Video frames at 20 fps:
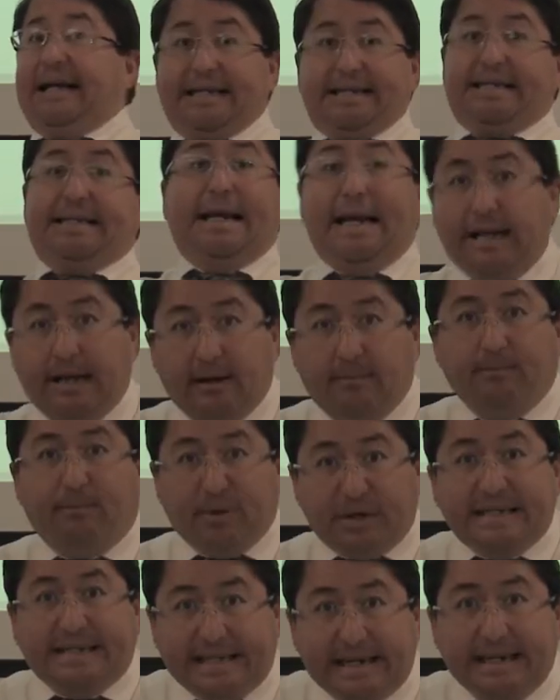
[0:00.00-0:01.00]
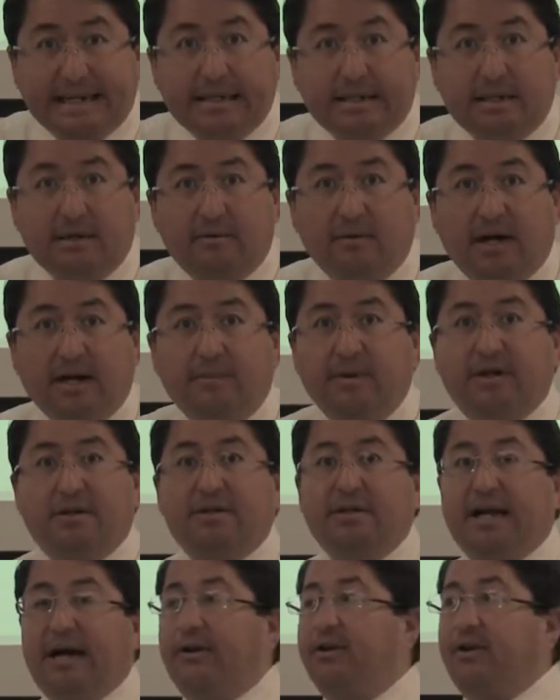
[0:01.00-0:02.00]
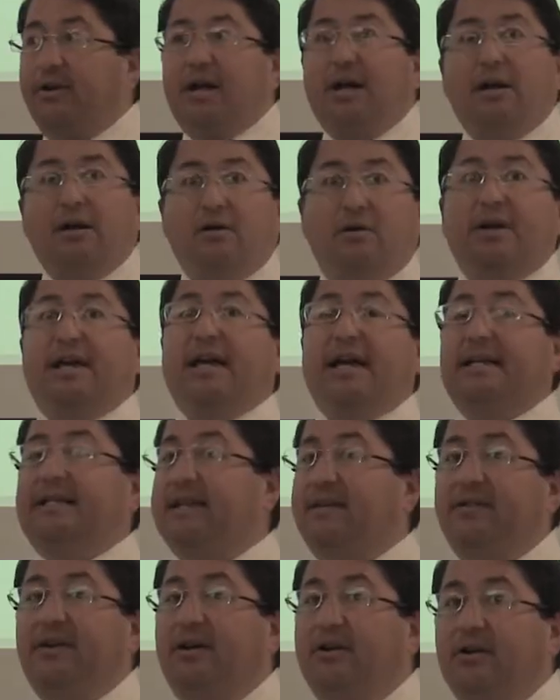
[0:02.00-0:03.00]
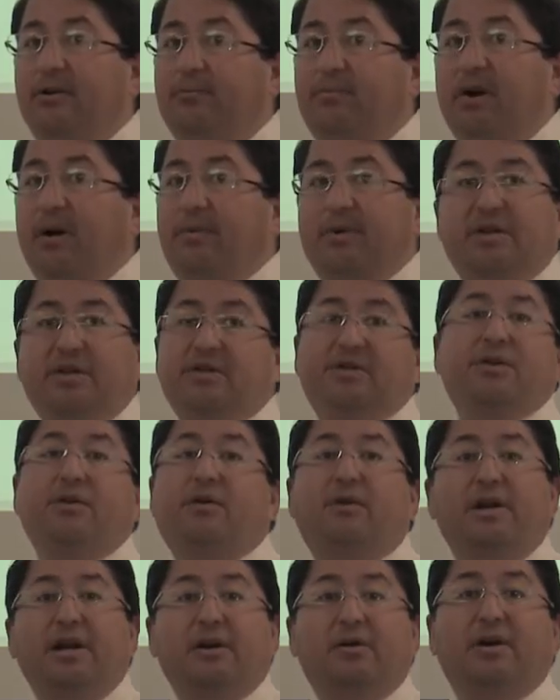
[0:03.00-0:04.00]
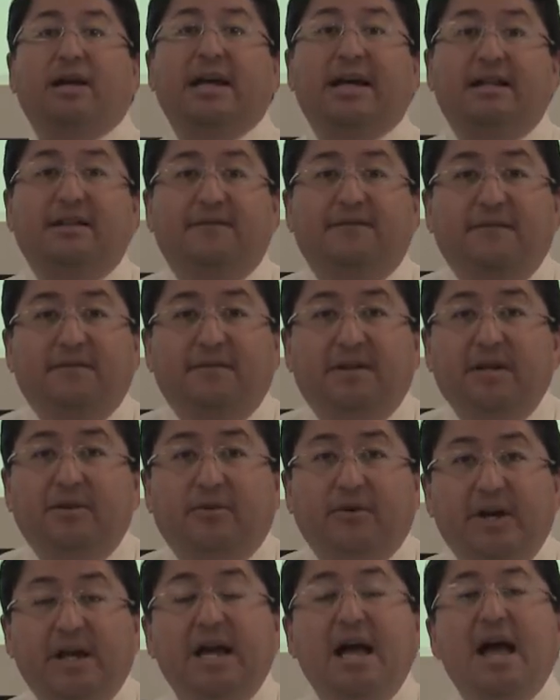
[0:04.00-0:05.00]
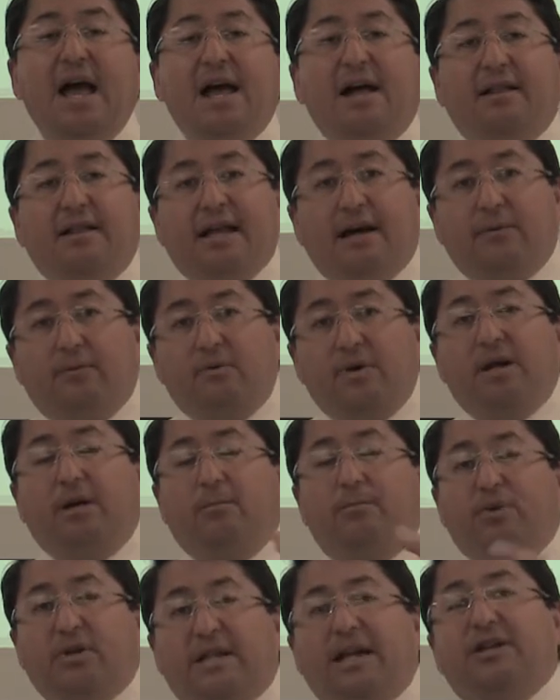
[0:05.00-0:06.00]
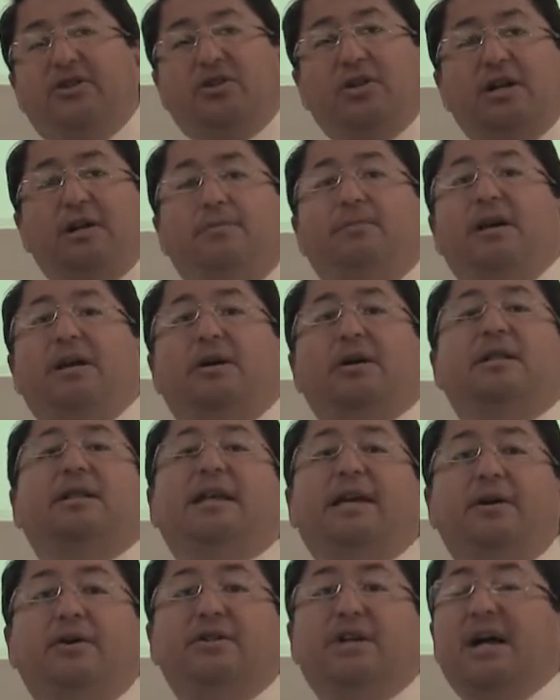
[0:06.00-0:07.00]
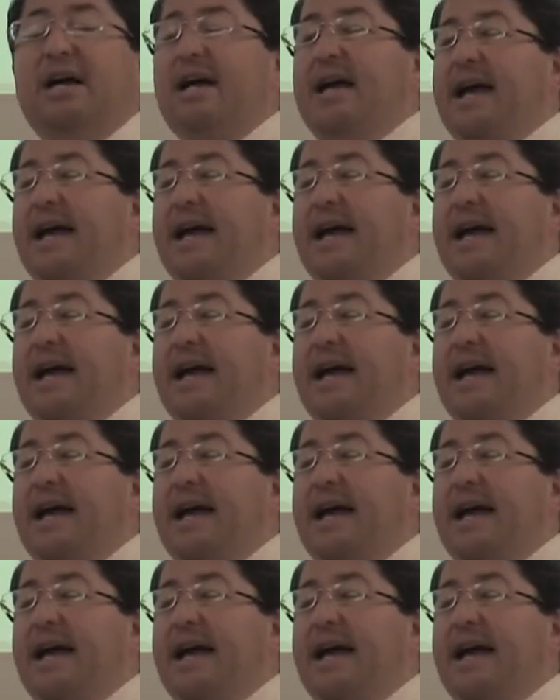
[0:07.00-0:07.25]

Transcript: gazillion percent, right? Because now you're not looking at 700 properties, you're only looking at the 53 that will potentially be good deals.